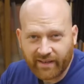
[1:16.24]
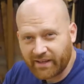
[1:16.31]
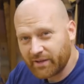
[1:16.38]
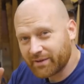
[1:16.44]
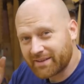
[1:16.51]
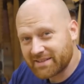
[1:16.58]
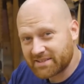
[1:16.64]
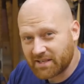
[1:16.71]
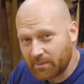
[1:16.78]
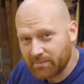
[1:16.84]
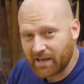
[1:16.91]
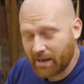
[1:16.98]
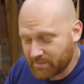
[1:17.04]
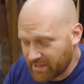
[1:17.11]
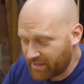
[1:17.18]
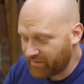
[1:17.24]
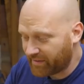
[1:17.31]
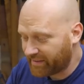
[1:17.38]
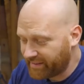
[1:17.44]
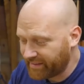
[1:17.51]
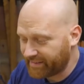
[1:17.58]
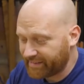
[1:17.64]
You can sometimes
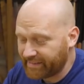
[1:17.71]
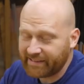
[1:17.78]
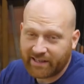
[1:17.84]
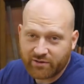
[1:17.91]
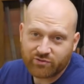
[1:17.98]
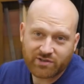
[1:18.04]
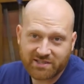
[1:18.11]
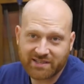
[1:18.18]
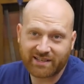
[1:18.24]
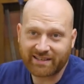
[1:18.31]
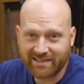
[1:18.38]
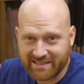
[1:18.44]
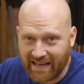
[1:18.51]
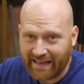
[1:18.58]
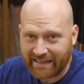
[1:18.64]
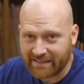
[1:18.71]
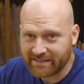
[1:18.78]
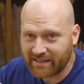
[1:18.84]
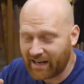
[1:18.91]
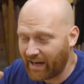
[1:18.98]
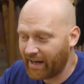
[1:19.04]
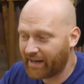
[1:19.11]
even get an interesting date
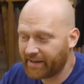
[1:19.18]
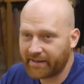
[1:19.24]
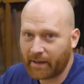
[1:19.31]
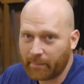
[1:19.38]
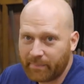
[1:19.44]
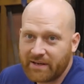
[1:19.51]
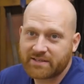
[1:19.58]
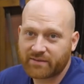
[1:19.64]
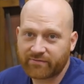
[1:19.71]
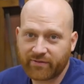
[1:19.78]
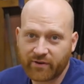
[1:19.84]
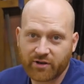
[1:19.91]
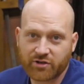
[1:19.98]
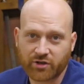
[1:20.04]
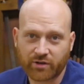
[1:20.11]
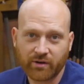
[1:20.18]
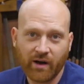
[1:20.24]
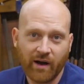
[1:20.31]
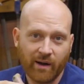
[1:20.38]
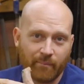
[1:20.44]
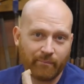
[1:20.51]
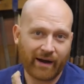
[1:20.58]
on a piece of furniture
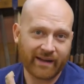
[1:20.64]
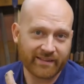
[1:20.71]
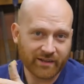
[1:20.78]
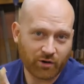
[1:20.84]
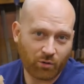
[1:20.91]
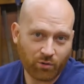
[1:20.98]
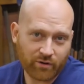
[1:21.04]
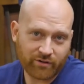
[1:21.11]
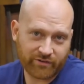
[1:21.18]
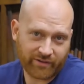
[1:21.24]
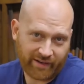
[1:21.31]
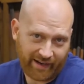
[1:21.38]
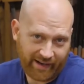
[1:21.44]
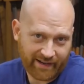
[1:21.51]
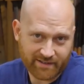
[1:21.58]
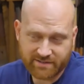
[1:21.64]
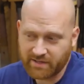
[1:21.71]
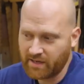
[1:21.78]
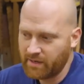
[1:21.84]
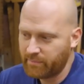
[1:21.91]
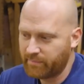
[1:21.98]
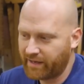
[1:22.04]
by the corners it has,
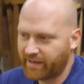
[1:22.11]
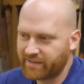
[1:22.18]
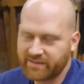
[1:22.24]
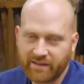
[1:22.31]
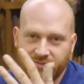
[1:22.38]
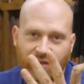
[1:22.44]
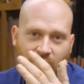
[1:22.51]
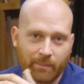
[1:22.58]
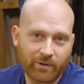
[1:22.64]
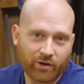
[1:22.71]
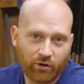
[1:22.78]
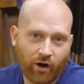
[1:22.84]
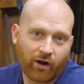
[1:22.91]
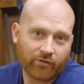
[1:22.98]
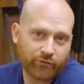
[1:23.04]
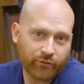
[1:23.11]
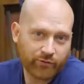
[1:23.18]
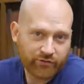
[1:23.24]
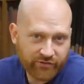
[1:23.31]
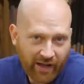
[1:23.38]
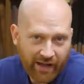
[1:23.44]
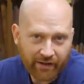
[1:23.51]
because they've come and gone through
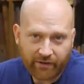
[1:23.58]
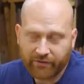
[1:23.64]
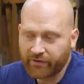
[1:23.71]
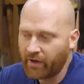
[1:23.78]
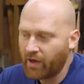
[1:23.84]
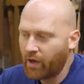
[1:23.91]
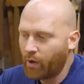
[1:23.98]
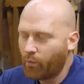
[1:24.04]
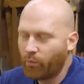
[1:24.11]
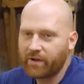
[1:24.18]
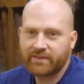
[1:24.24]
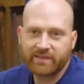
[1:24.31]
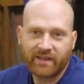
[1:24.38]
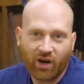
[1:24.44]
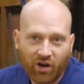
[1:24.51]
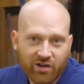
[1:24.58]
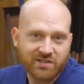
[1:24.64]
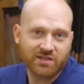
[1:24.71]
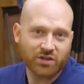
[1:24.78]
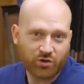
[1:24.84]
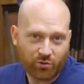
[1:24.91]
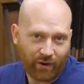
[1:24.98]
styles. With the
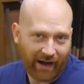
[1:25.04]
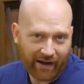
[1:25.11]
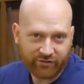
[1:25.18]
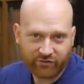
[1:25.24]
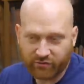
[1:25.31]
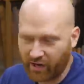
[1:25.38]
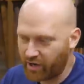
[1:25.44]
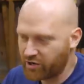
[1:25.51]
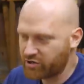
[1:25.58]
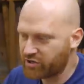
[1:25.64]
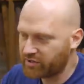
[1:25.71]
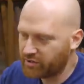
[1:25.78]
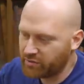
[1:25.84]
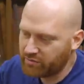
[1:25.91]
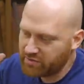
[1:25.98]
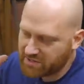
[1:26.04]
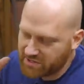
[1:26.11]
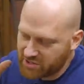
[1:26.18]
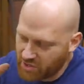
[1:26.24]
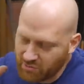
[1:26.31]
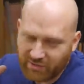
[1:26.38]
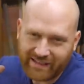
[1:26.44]
arts and crafts version, you
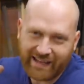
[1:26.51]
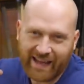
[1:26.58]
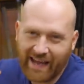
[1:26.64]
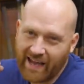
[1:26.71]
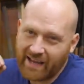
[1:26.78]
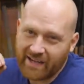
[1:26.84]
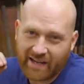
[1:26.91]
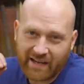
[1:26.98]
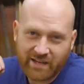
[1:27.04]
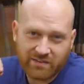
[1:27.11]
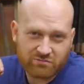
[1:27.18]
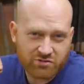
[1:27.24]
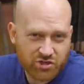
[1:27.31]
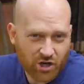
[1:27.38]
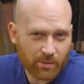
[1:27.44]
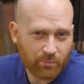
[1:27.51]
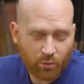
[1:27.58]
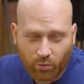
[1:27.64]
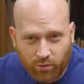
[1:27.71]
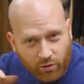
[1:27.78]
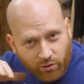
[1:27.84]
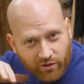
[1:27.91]
generally had a sharp
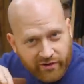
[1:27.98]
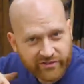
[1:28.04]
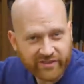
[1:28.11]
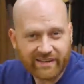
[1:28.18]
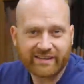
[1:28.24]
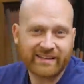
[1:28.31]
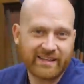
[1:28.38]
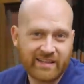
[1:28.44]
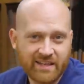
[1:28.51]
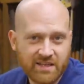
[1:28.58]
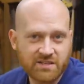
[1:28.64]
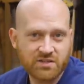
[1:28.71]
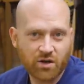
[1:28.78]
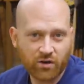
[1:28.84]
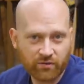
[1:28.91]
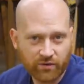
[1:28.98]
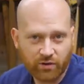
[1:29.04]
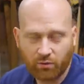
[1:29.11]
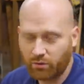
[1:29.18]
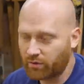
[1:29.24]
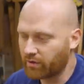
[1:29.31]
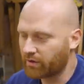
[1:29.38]
corner or a slightly eased over
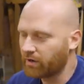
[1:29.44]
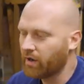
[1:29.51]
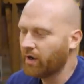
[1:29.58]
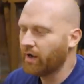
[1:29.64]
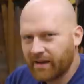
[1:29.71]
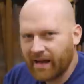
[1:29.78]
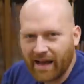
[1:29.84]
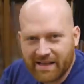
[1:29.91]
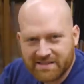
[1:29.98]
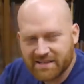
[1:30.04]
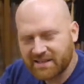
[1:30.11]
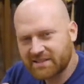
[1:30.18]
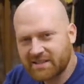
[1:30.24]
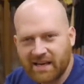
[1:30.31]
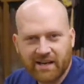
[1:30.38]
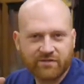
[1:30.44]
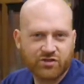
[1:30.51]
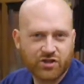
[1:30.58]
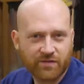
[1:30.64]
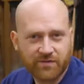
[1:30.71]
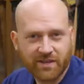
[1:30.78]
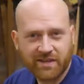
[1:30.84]
corner. As things kind of
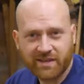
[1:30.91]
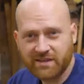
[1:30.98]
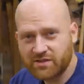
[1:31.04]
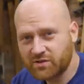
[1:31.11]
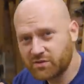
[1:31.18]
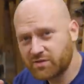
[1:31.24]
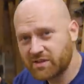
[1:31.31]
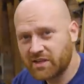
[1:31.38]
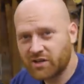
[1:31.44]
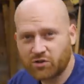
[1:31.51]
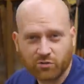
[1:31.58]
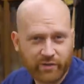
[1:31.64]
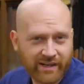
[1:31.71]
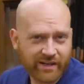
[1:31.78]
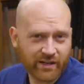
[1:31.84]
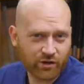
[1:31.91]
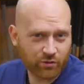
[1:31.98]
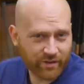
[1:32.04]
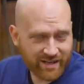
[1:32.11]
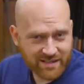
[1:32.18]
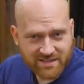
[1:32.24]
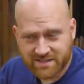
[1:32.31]
shifted into the Greene and
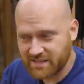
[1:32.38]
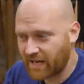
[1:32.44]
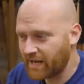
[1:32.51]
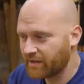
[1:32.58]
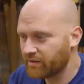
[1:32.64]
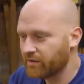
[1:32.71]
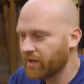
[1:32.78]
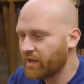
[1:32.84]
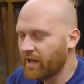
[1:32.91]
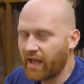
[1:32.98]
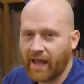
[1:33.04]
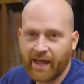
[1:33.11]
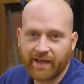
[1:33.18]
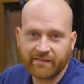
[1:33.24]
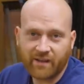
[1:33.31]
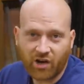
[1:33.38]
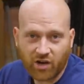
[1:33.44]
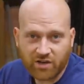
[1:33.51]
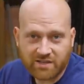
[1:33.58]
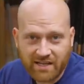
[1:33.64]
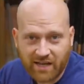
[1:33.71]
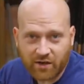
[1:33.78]
Greene style and the
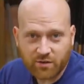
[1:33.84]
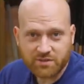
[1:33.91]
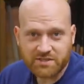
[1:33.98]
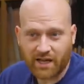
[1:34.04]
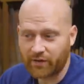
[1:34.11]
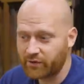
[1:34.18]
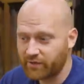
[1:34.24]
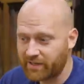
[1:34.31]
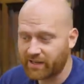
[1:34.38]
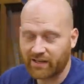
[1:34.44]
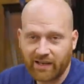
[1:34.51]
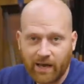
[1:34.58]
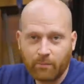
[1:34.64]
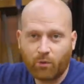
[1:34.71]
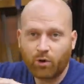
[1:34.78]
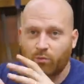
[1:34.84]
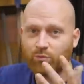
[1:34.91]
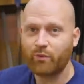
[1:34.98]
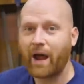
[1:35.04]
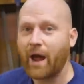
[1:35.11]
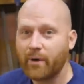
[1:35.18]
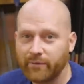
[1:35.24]
Art Deco style, you get a lot more
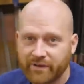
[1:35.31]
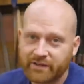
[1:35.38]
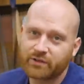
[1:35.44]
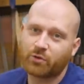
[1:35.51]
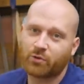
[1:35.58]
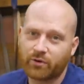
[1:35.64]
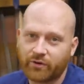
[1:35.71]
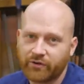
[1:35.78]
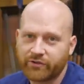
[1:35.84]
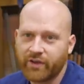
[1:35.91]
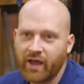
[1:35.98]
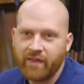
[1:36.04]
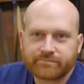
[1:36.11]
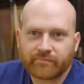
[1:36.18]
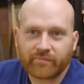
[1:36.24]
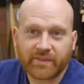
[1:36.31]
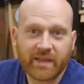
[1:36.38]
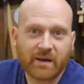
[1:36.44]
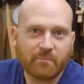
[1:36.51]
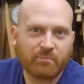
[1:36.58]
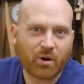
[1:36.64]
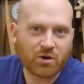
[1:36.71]
rounded corners.
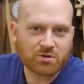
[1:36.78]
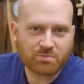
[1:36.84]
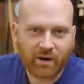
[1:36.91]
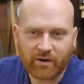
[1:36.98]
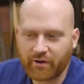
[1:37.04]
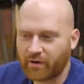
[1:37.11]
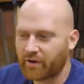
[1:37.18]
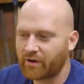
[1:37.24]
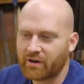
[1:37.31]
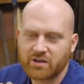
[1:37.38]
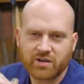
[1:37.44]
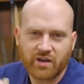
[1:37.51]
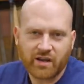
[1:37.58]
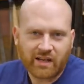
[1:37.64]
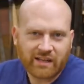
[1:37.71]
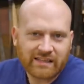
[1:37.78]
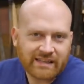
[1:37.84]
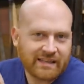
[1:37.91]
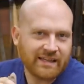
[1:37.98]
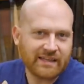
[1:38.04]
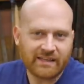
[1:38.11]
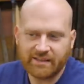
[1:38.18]
Then in postmodern era,
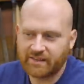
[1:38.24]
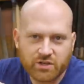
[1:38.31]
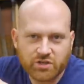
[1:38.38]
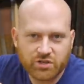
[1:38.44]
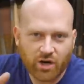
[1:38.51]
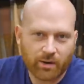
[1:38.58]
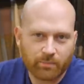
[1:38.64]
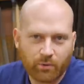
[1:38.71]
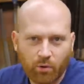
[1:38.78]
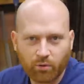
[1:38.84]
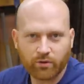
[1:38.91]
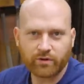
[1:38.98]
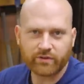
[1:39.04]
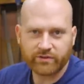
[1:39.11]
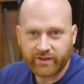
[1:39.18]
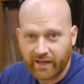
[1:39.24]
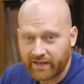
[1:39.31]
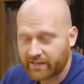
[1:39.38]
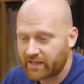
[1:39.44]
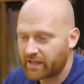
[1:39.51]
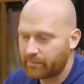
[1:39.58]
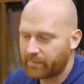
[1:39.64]
clean, the sharp corners kind
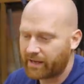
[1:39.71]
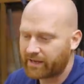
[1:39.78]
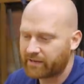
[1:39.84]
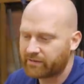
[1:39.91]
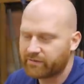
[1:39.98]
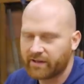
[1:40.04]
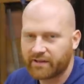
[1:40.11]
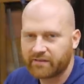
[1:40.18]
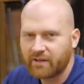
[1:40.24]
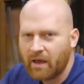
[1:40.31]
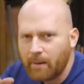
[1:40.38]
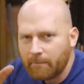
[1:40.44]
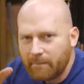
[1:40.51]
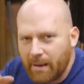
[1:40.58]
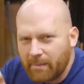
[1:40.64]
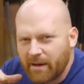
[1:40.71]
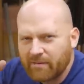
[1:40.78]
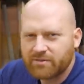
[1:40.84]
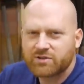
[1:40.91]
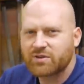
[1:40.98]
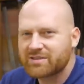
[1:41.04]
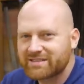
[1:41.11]
of came back into face, maybe
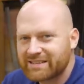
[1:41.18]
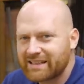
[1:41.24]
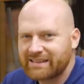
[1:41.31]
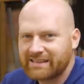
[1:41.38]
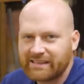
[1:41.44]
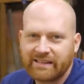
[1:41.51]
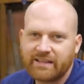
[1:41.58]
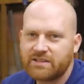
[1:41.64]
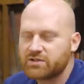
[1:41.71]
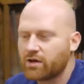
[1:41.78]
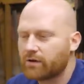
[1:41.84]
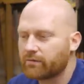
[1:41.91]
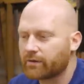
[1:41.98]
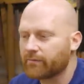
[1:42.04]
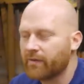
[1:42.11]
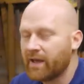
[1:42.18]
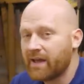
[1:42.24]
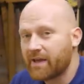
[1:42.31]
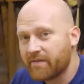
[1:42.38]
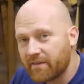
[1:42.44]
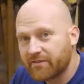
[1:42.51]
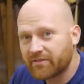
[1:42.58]
ever so slightly eased over.
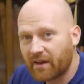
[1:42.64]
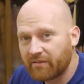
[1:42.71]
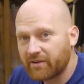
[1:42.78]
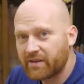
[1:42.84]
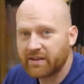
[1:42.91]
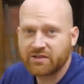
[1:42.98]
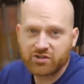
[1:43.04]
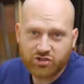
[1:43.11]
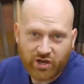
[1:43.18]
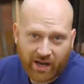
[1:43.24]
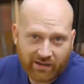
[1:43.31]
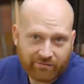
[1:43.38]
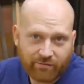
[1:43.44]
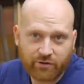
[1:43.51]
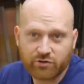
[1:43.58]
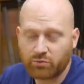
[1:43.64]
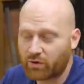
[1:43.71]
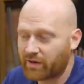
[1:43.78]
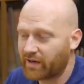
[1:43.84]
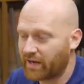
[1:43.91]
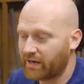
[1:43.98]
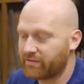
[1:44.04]
In the 70s, chamfers
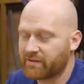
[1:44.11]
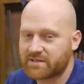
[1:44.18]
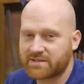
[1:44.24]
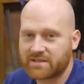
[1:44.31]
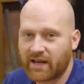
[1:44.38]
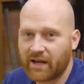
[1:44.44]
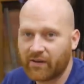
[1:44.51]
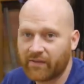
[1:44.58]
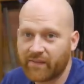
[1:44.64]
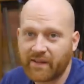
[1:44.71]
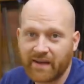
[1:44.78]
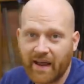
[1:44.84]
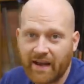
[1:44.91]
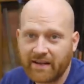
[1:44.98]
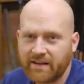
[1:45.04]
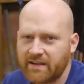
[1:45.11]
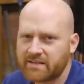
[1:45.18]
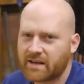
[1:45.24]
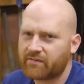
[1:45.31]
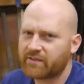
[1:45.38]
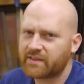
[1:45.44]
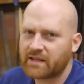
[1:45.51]
were kind of in style. In the 90s,
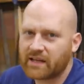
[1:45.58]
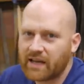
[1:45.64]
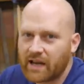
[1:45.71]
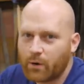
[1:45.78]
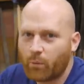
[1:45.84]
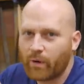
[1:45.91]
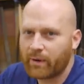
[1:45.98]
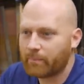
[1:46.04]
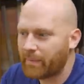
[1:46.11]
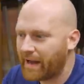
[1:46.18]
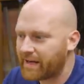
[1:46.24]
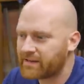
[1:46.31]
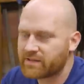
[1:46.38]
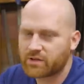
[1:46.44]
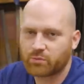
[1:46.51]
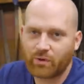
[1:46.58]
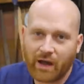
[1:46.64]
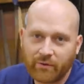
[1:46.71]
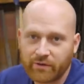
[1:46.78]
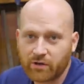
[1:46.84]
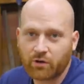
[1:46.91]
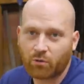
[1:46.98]
everything kind of went back to the
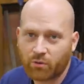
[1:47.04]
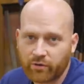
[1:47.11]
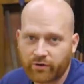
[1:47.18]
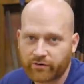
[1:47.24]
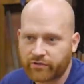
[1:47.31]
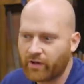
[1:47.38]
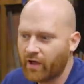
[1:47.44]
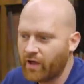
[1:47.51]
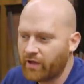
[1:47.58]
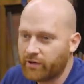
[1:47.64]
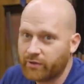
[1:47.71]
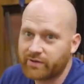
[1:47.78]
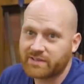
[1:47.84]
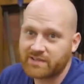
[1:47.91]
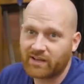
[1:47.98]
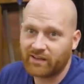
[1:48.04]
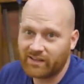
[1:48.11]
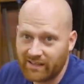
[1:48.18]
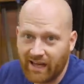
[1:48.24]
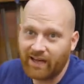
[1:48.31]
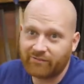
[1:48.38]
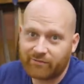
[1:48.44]
rounded corners. You can tell a
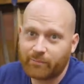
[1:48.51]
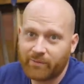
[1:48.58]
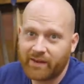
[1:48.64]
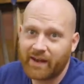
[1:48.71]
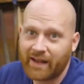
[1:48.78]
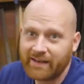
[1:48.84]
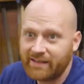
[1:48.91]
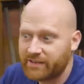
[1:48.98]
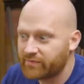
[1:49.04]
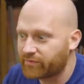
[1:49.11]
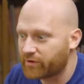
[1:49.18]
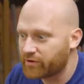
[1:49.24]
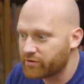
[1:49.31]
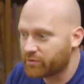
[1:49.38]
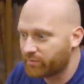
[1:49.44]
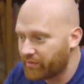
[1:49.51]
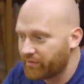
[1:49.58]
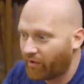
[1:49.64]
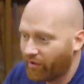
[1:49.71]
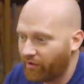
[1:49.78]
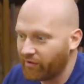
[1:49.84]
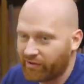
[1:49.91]
lot from the 90s furniture with
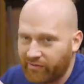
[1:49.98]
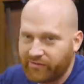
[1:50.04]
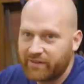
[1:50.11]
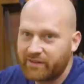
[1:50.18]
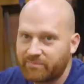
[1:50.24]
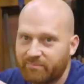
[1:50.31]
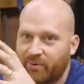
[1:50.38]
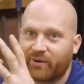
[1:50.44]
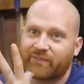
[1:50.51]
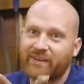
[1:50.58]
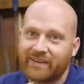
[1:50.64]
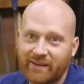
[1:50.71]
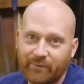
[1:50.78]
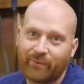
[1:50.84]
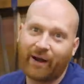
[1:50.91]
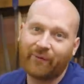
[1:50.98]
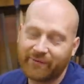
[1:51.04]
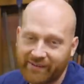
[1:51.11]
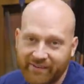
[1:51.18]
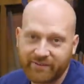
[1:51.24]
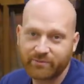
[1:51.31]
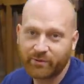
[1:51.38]
all of these perfectly
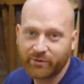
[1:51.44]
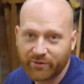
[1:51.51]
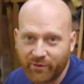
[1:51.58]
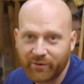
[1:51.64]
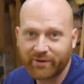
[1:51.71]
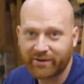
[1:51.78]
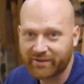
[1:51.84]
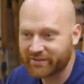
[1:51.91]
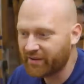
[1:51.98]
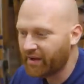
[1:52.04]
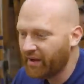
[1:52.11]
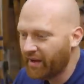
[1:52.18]
rounded, smooth corners.